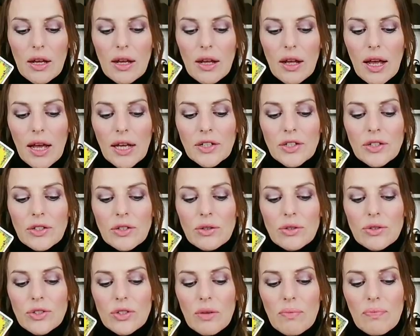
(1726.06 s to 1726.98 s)
And you know
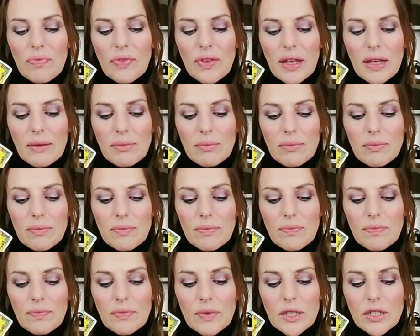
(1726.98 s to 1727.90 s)
something?
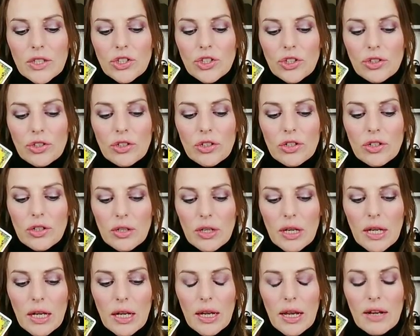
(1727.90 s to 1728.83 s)
Sure,
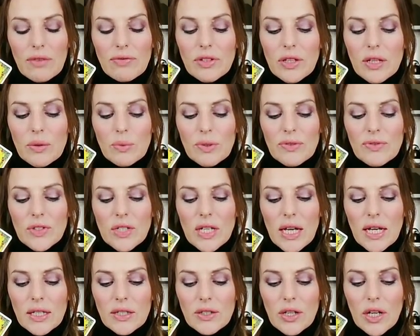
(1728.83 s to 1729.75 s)
everything we've
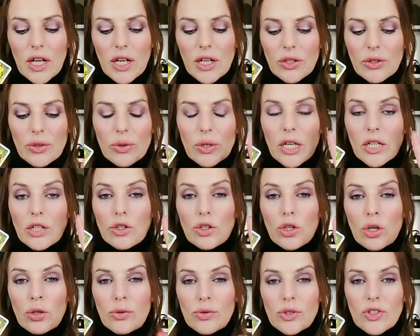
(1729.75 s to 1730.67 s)
said, you can
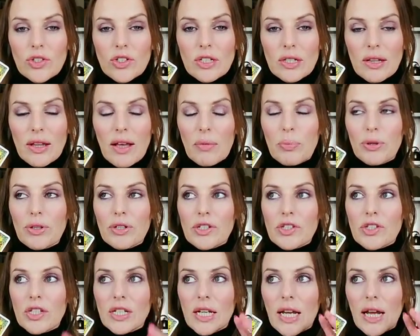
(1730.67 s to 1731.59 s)
ghost that
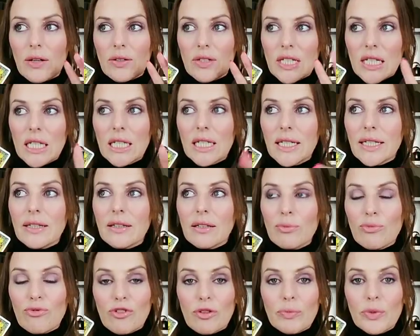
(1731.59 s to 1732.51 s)
person now, delete
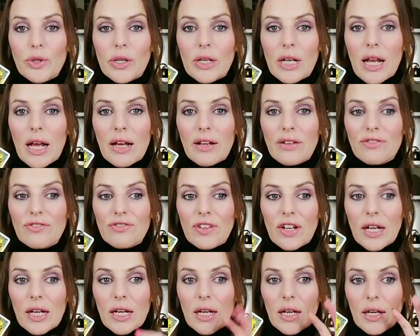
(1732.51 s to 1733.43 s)
them from your life,
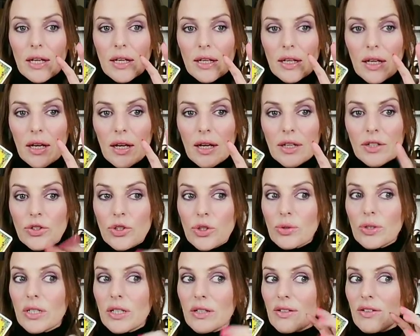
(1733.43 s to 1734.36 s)
and do
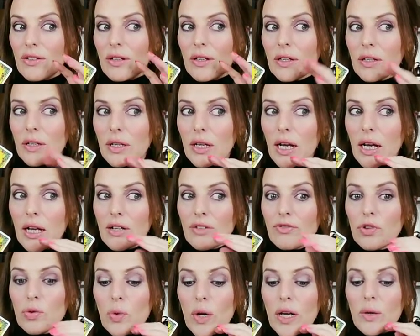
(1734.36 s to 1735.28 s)
it in a kind of
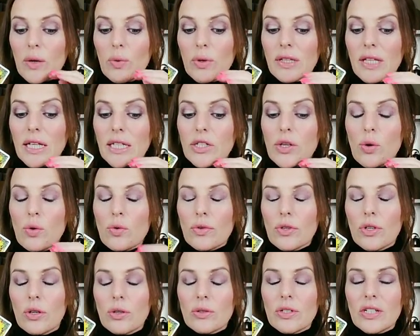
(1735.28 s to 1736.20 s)
a way where they don't
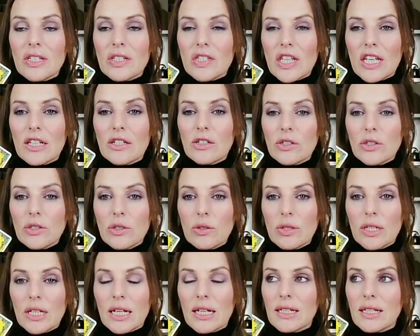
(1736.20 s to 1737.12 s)
notice that you're
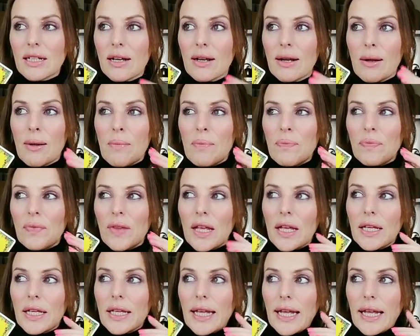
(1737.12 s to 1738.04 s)
doing it.
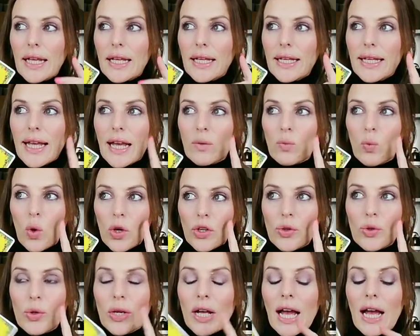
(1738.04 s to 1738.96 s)
Yet what
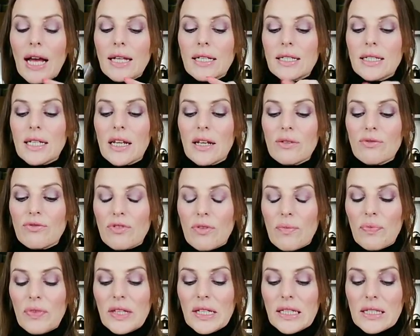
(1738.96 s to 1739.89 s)
you can take
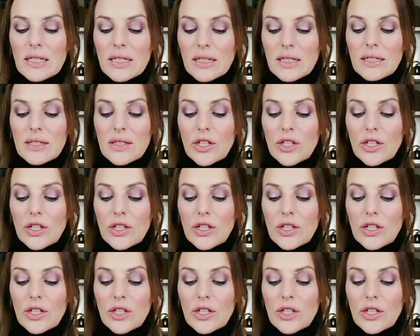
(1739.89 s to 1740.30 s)
from this is a